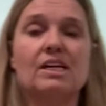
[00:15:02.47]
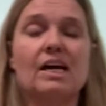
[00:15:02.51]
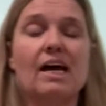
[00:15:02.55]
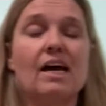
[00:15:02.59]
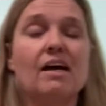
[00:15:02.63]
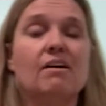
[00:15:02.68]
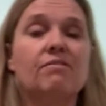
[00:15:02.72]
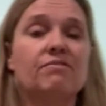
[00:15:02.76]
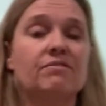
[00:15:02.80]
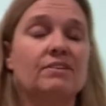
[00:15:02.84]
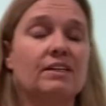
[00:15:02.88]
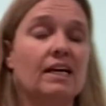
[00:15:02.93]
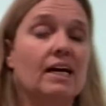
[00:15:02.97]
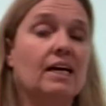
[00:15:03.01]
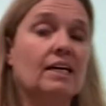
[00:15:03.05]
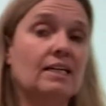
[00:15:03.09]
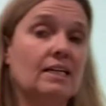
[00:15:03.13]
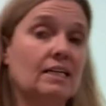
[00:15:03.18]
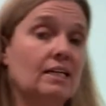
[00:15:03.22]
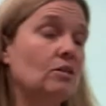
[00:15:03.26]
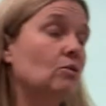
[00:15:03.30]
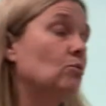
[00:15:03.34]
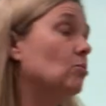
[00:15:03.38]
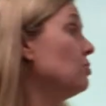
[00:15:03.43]
F net
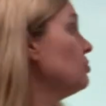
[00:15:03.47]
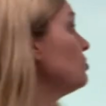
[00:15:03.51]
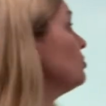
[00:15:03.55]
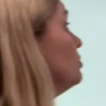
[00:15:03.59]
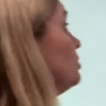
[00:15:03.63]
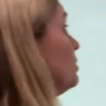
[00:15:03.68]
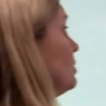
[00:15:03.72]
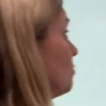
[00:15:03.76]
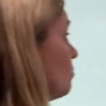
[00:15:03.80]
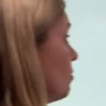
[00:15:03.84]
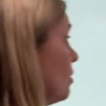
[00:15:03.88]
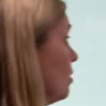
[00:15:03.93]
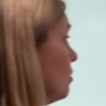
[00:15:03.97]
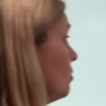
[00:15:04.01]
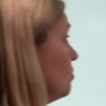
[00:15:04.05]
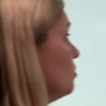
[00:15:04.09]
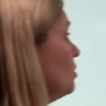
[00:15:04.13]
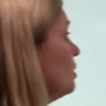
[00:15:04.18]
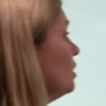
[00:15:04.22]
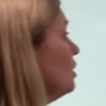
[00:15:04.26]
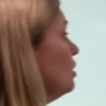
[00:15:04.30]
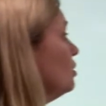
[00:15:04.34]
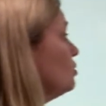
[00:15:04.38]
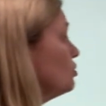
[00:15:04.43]
equals 0.
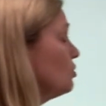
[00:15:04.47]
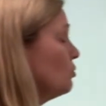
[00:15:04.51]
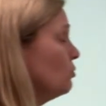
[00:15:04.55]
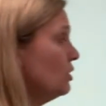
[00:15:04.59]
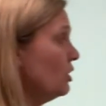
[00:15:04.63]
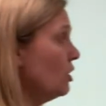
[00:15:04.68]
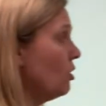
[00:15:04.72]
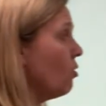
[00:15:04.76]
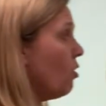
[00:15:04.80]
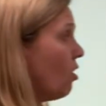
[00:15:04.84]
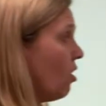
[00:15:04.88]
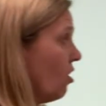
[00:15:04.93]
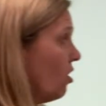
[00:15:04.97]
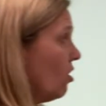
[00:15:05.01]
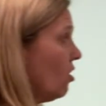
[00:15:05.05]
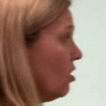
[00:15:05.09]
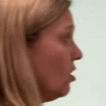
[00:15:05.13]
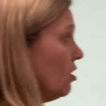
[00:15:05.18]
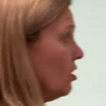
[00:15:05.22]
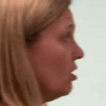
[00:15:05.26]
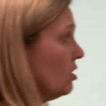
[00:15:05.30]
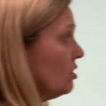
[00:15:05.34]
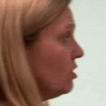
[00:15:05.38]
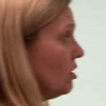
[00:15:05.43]
So we know
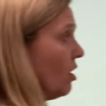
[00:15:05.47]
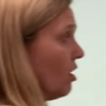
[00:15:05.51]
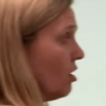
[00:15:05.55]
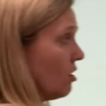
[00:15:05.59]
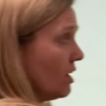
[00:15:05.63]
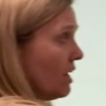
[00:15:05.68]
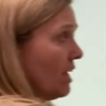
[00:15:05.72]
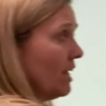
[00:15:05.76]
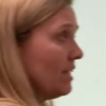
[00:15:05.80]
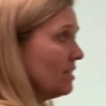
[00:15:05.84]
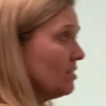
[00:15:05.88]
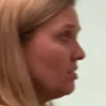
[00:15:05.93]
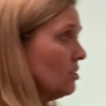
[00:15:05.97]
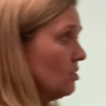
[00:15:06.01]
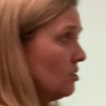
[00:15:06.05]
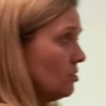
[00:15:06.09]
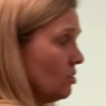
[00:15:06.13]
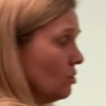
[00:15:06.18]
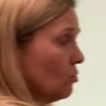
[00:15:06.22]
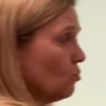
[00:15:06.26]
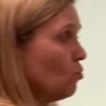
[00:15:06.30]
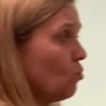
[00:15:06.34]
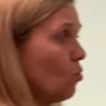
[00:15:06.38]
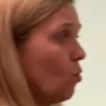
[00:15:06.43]
all our x's
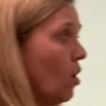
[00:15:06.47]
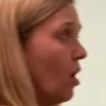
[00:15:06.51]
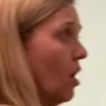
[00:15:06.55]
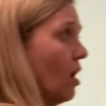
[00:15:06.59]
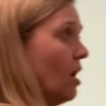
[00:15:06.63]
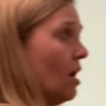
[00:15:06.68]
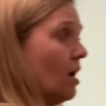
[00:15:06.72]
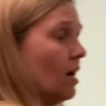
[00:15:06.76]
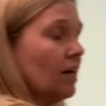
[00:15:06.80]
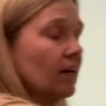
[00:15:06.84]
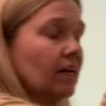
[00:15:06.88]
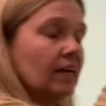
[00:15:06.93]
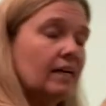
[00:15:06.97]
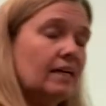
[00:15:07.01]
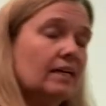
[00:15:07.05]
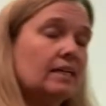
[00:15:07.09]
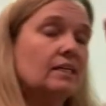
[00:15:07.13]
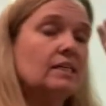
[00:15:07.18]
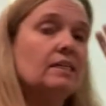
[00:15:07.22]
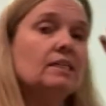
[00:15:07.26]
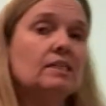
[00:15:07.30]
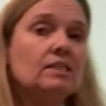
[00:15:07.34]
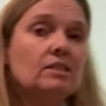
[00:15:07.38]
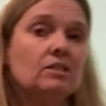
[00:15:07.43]
and
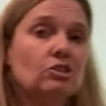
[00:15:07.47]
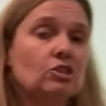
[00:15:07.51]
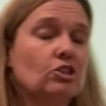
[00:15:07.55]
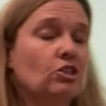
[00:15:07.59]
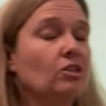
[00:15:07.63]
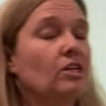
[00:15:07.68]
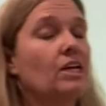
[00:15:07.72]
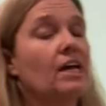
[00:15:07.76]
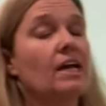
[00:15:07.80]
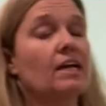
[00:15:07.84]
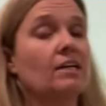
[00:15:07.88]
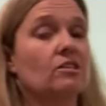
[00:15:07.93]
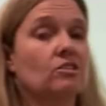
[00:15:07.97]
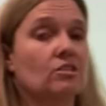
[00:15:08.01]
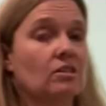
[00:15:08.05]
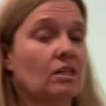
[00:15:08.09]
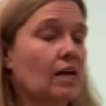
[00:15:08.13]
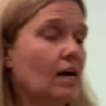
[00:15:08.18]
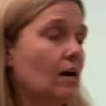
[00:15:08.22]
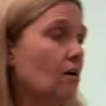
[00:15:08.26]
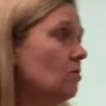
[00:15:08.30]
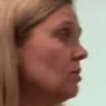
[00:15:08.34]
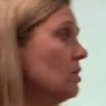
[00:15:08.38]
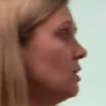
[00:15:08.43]
y's should cancel
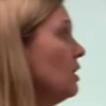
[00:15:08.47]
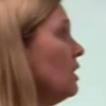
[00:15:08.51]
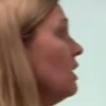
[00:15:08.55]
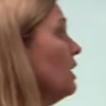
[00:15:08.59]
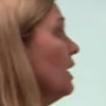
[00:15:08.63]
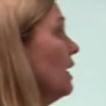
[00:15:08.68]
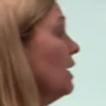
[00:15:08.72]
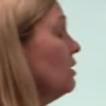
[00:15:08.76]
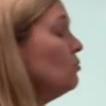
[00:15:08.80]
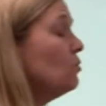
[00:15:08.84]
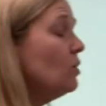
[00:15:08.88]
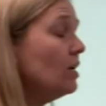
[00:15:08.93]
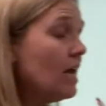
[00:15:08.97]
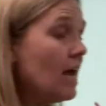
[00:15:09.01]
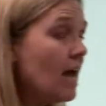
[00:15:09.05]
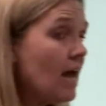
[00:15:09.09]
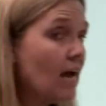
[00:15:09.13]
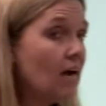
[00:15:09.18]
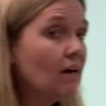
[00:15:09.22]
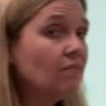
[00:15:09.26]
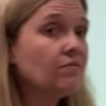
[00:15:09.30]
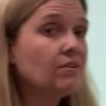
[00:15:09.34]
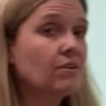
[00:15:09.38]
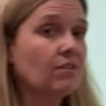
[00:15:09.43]
out. And we
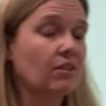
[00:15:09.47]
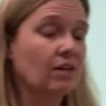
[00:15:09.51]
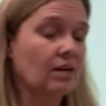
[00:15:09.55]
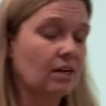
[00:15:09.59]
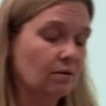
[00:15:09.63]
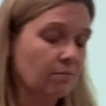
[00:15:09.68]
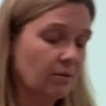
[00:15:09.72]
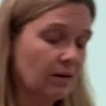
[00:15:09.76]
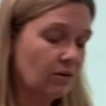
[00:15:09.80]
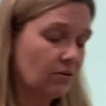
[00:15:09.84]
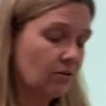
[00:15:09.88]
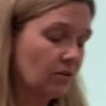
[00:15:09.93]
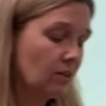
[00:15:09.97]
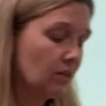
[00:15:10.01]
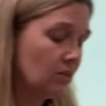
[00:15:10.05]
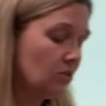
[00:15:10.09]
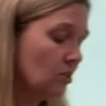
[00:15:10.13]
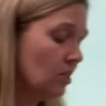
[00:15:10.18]
have to think about things in